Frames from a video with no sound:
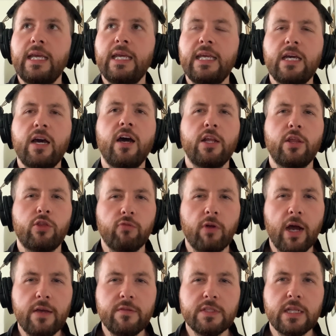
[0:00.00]
he kind of
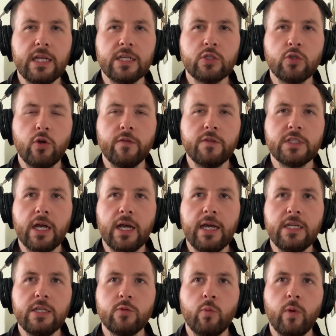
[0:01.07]
thrives in that sort of
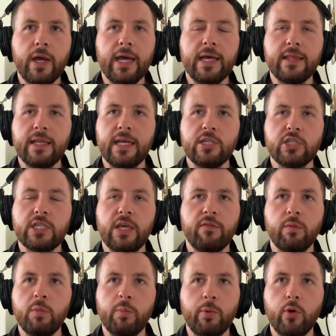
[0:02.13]
side where they just
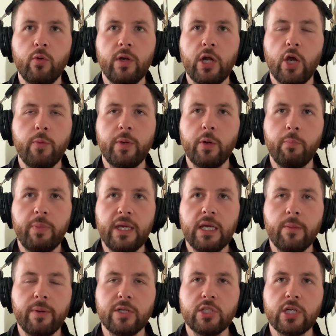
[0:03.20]
give him the ball and hope he'll
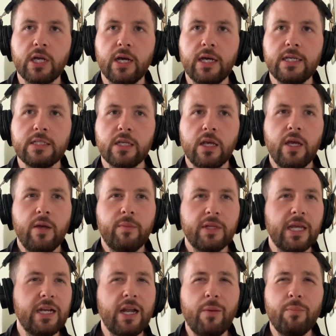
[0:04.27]
beat a bunch of guys. But
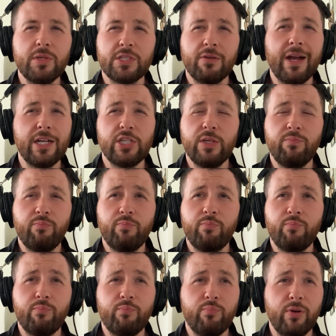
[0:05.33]
their numbers are actually
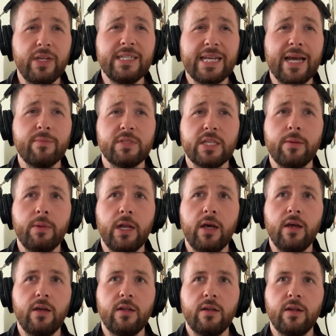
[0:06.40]
pretty damn
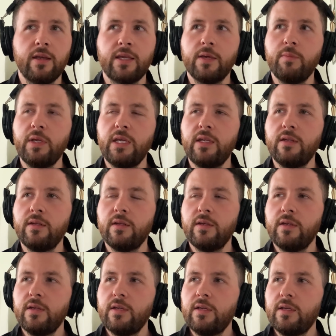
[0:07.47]
similar. Like I mean,
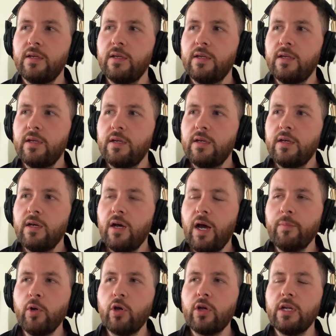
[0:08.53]

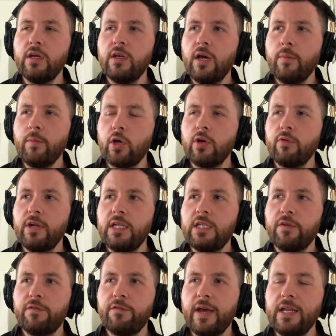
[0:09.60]
I'm not gonna I'm not gonna really
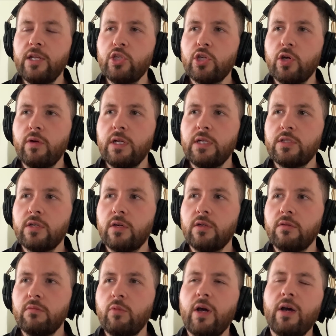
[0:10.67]
defend
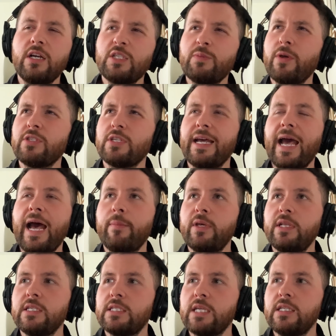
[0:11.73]
Joelinton. Well, I suppose I am
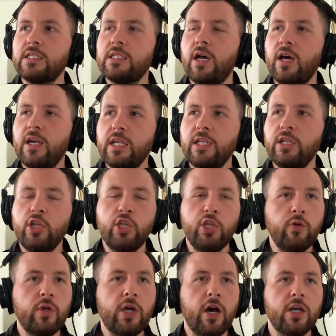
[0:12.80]
in the sense that I think that
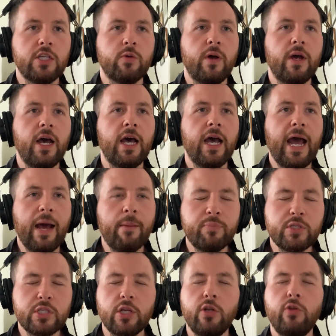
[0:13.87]
Newcastle are
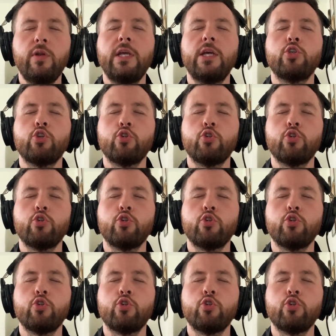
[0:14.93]
absolutely